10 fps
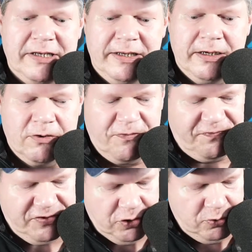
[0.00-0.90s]
near
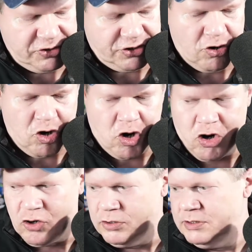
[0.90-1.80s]

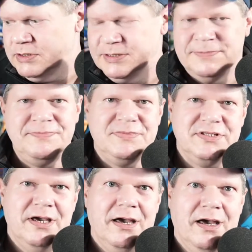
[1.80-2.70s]
future.
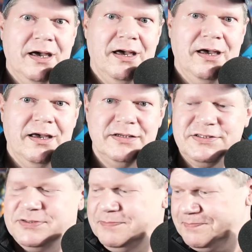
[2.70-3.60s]

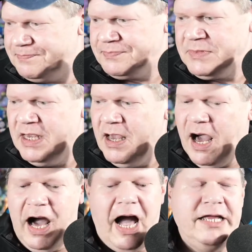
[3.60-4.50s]
Yes.
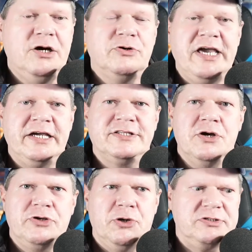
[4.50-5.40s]
I know King of
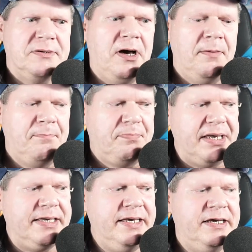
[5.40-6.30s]
Tokyo is a, a
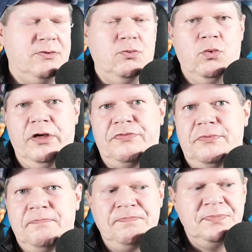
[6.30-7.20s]
big hit with
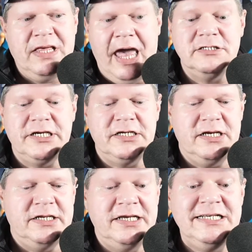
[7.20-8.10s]
Elliot
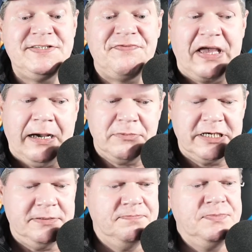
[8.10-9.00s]
and his
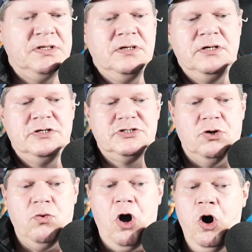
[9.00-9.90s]
family.
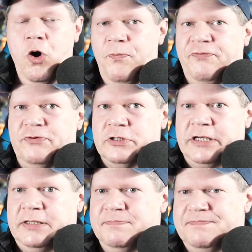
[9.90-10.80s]
So
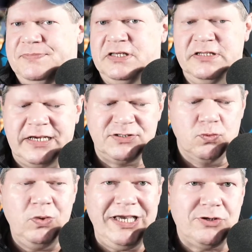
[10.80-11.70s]
hopefully, in the next
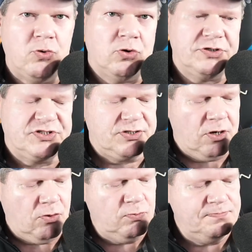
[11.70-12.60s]
week or
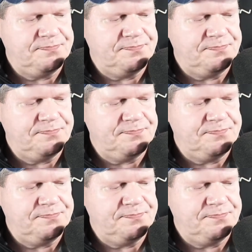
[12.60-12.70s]
so,